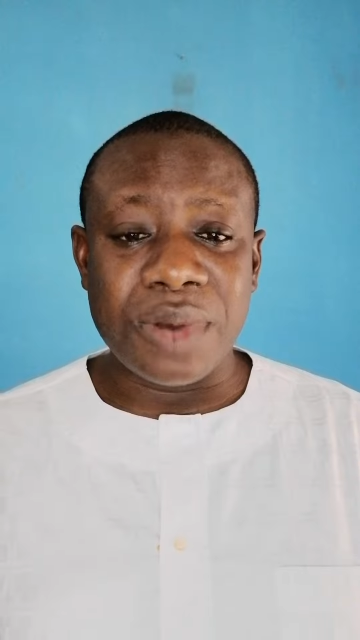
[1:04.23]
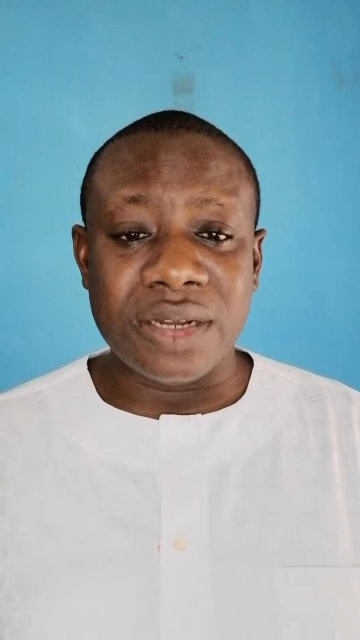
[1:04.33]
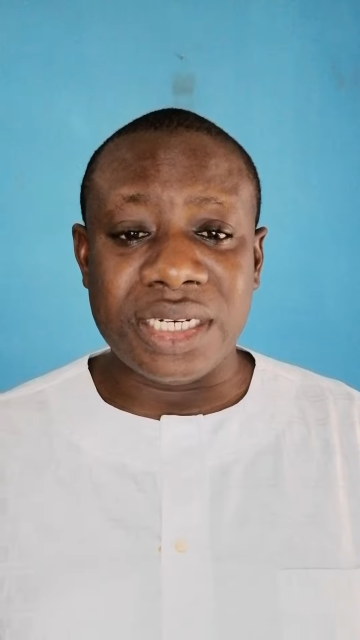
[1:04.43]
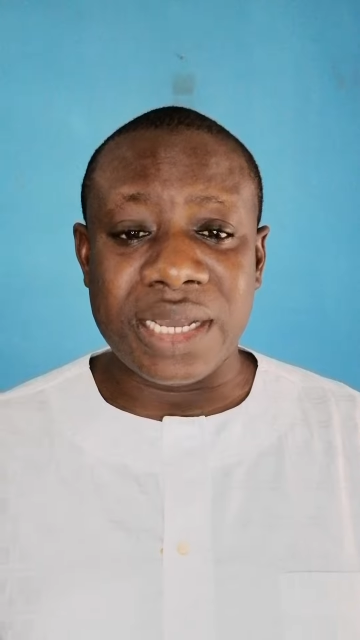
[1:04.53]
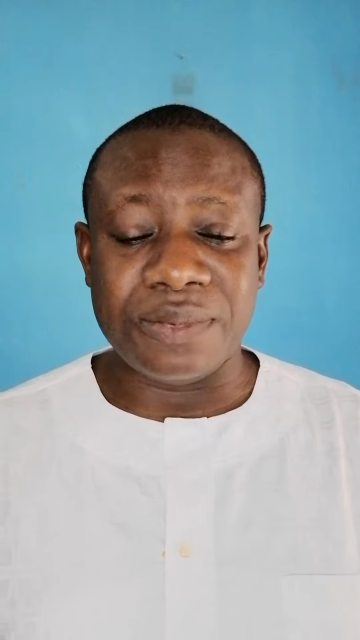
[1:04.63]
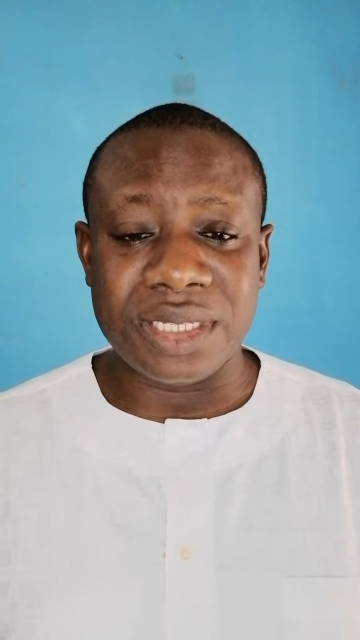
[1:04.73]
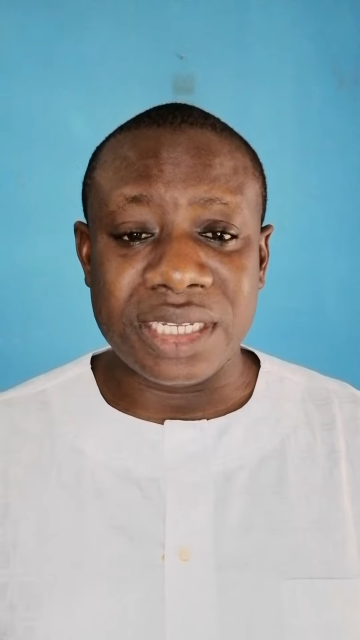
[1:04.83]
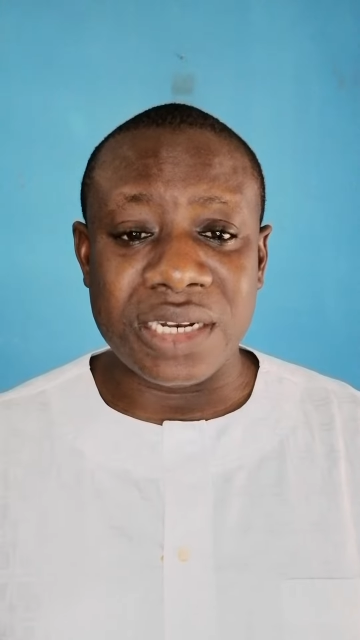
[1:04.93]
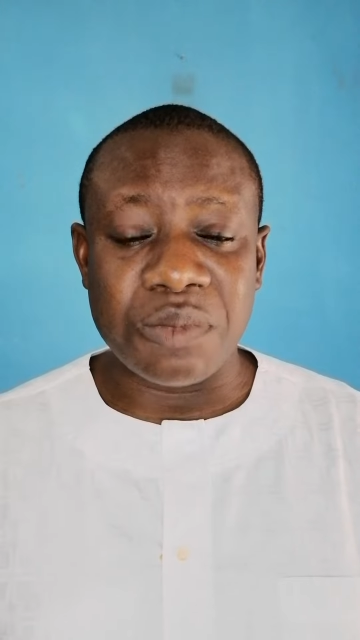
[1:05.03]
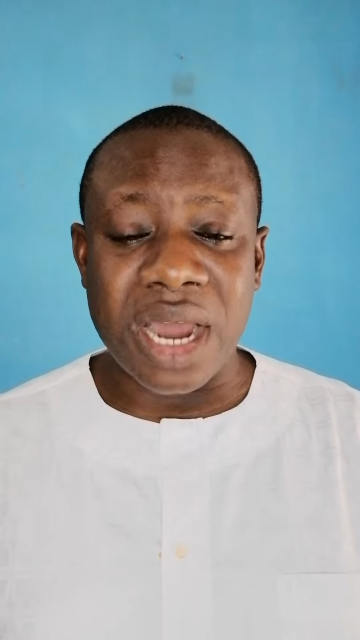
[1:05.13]
about
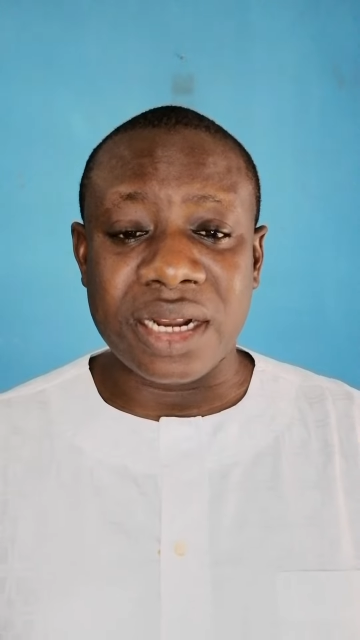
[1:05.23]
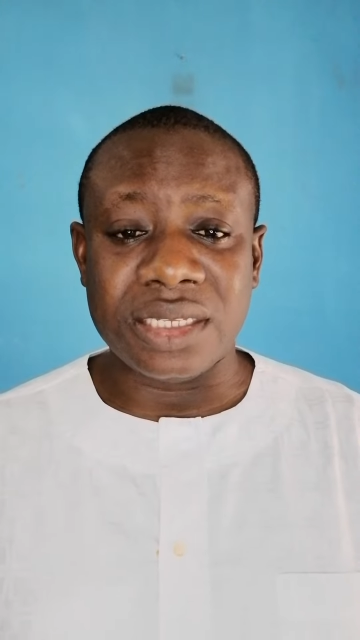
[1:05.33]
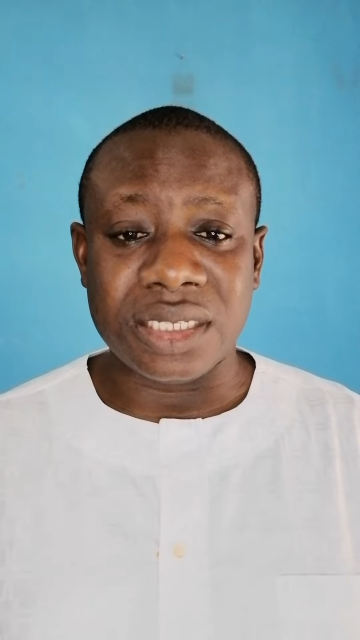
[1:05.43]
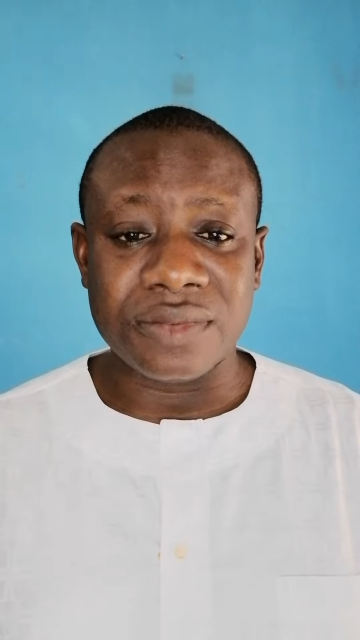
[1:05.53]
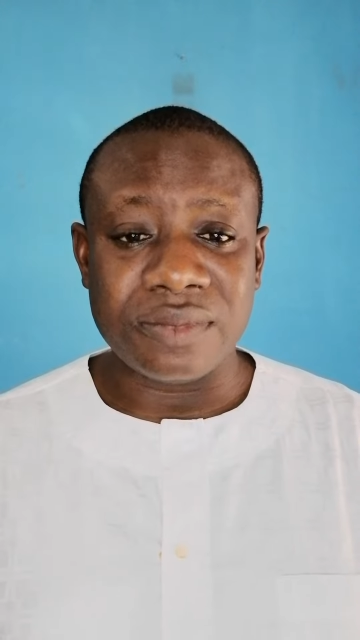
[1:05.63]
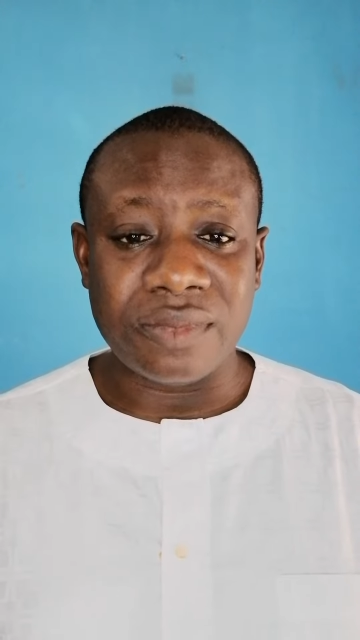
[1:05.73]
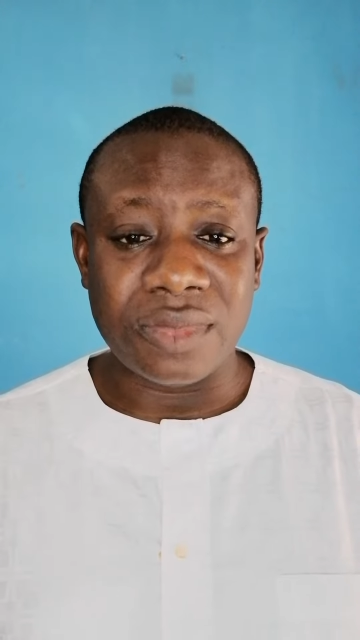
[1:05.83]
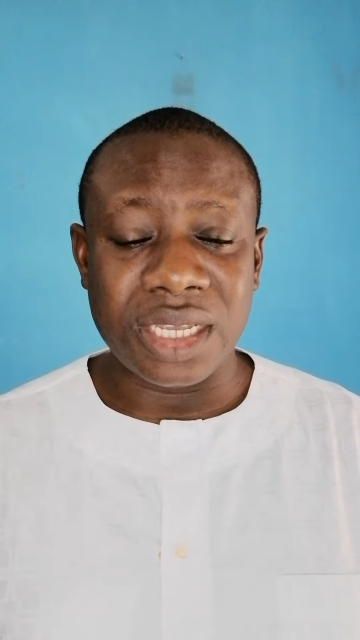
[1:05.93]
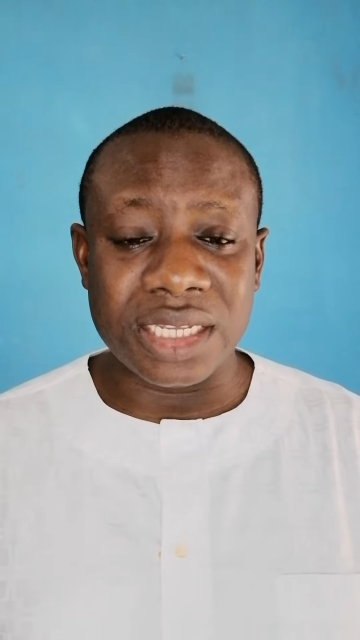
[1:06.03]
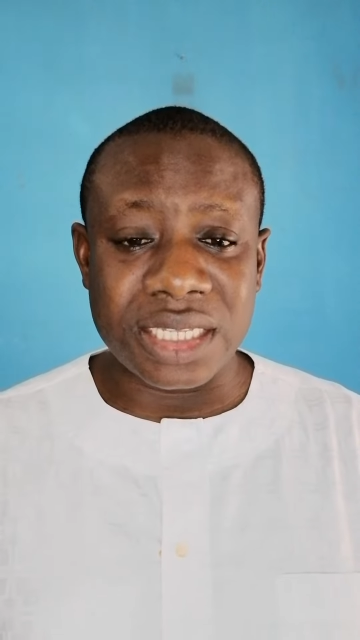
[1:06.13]
debt in marriage
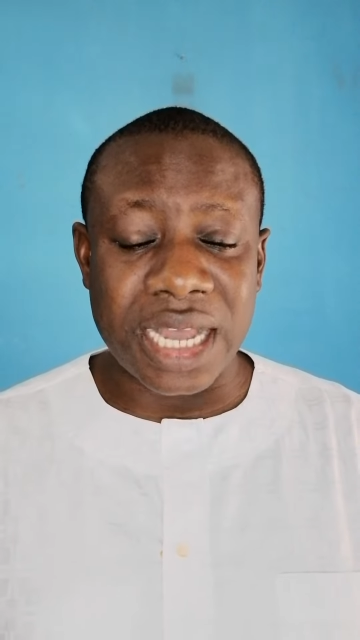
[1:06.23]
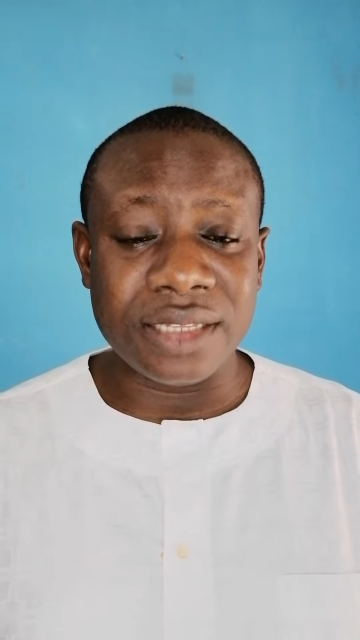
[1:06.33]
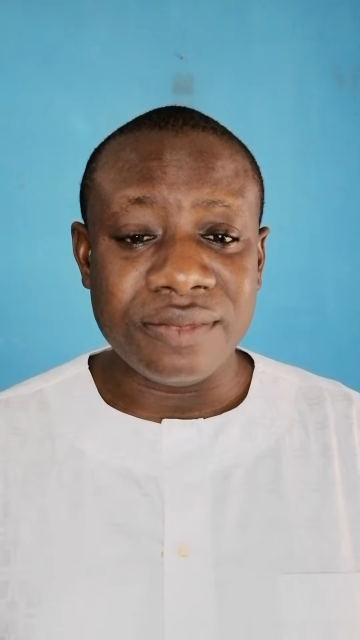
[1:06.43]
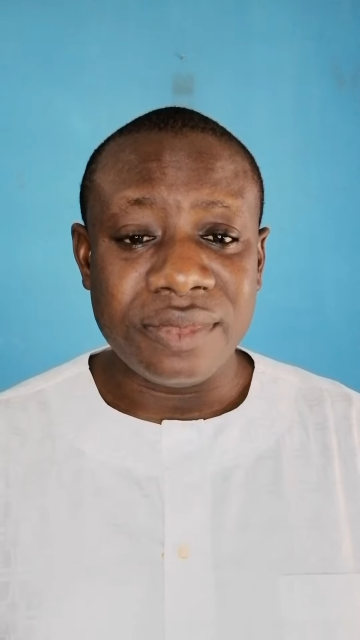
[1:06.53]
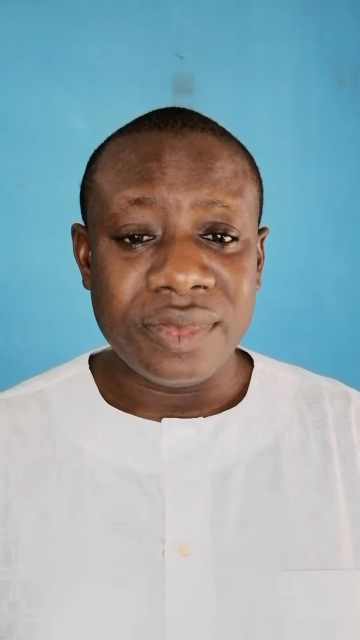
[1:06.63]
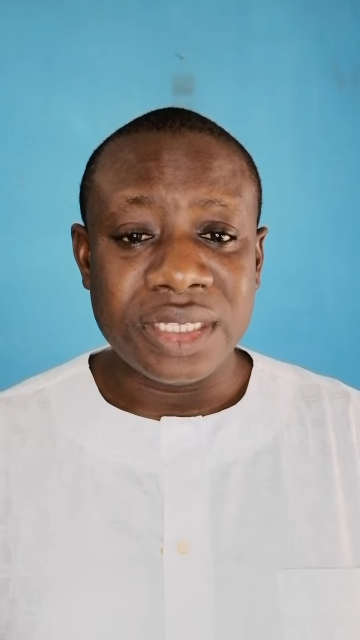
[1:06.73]
is that